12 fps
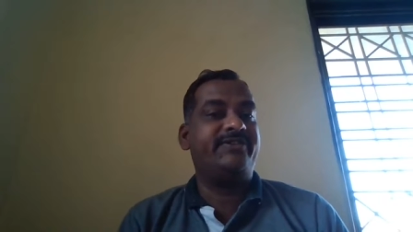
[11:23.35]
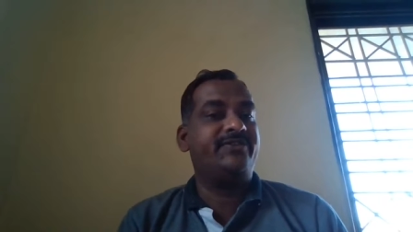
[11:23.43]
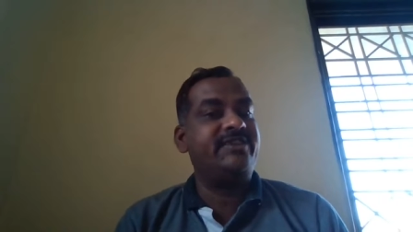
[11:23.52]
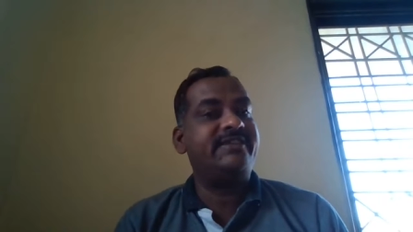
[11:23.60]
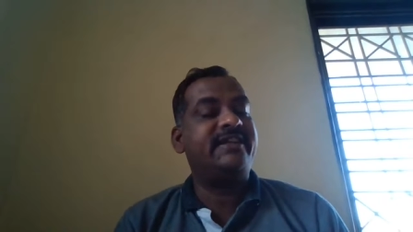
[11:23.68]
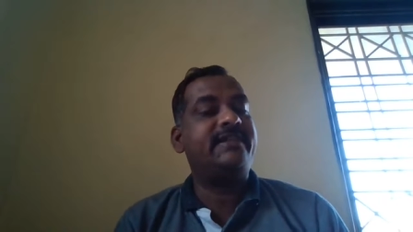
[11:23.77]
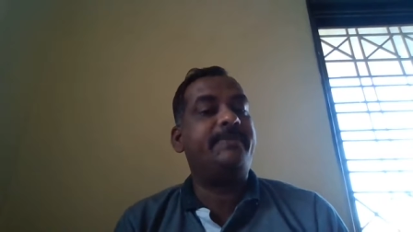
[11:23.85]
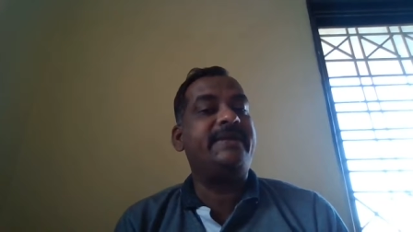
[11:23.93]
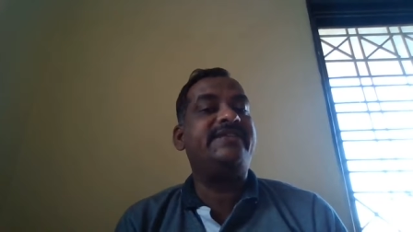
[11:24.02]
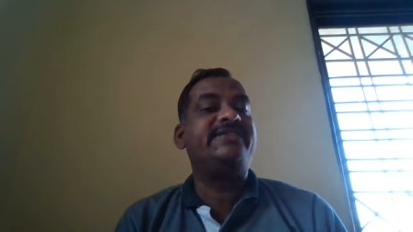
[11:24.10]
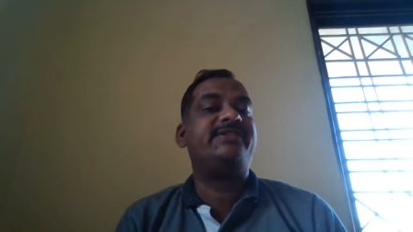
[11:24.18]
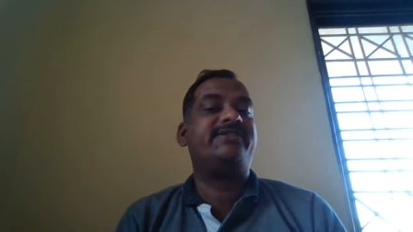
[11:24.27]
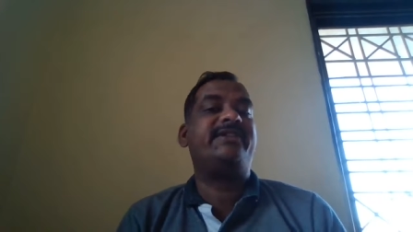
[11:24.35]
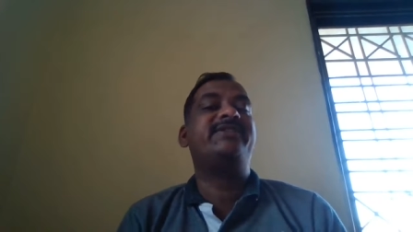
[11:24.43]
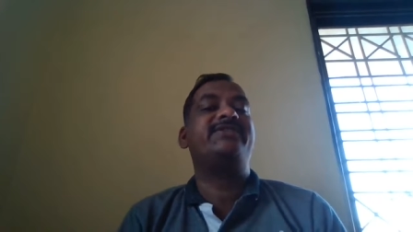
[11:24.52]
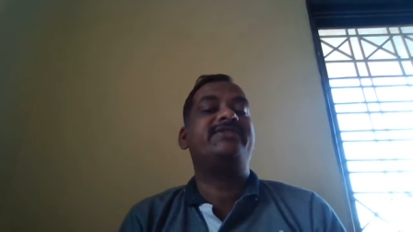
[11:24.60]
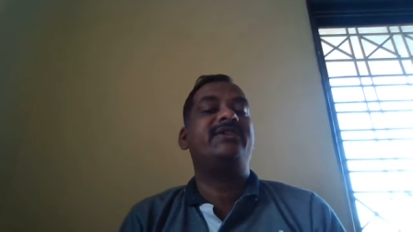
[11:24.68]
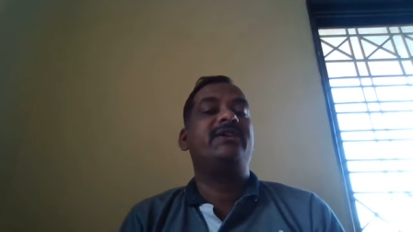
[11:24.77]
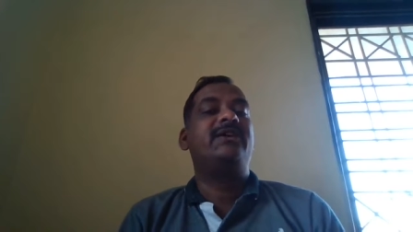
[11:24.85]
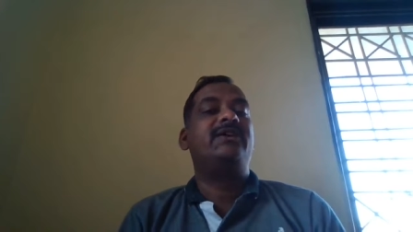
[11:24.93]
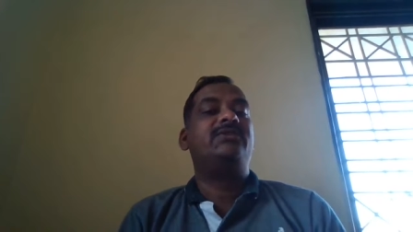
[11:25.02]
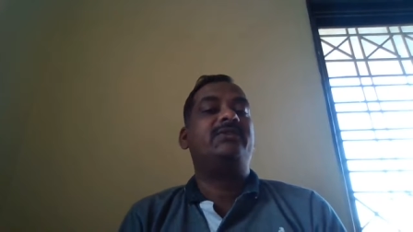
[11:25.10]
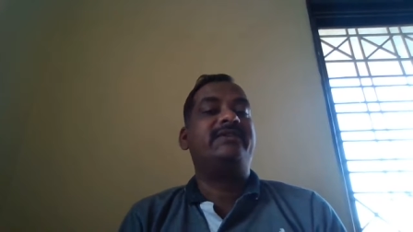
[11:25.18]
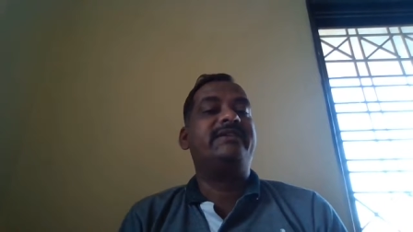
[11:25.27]
So these are the basic things to
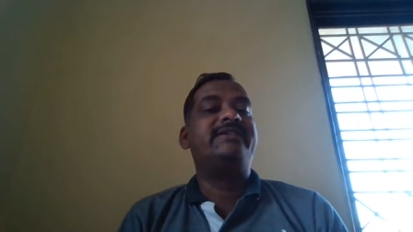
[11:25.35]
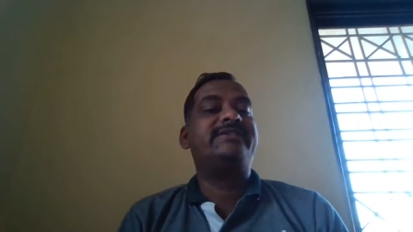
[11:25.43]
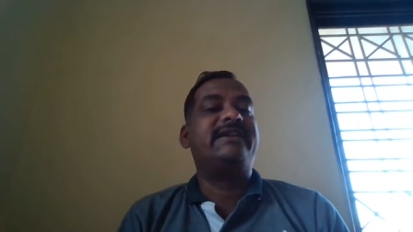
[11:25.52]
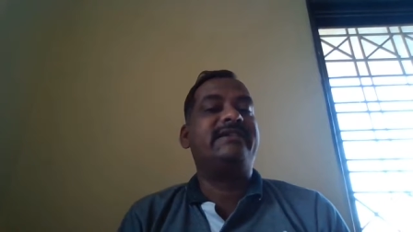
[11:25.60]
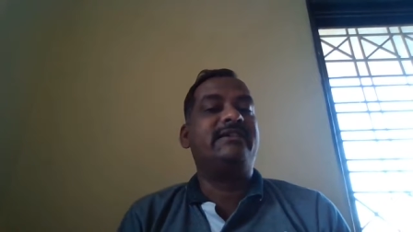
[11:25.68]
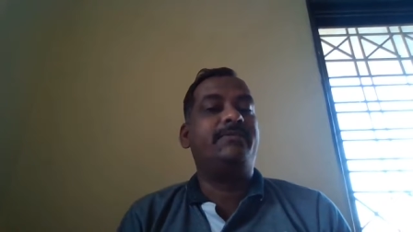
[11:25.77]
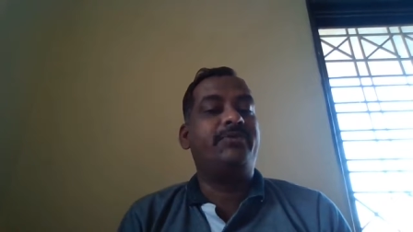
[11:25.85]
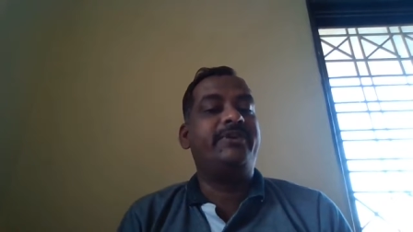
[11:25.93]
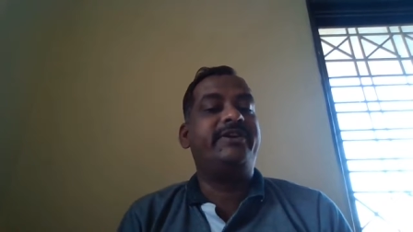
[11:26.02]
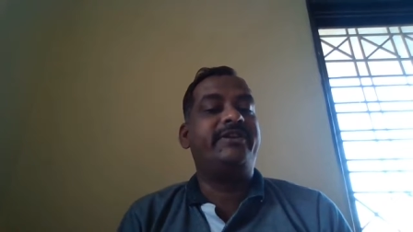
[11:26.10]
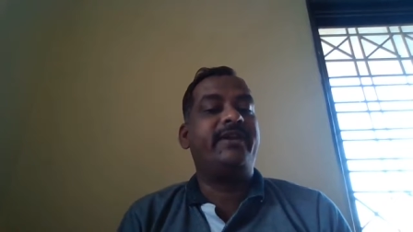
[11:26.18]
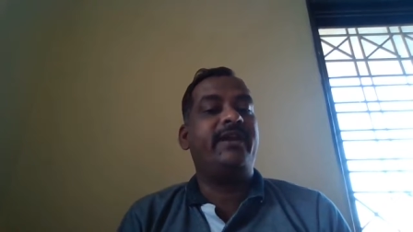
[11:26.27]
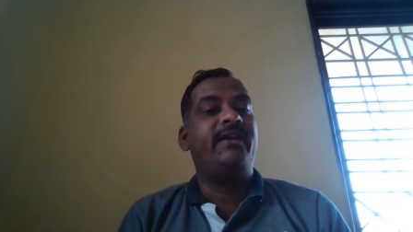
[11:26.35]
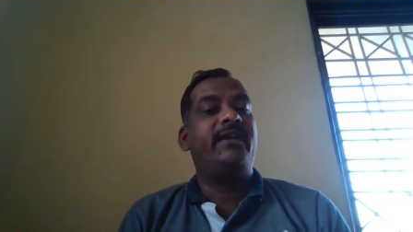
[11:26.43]
understand the poetry.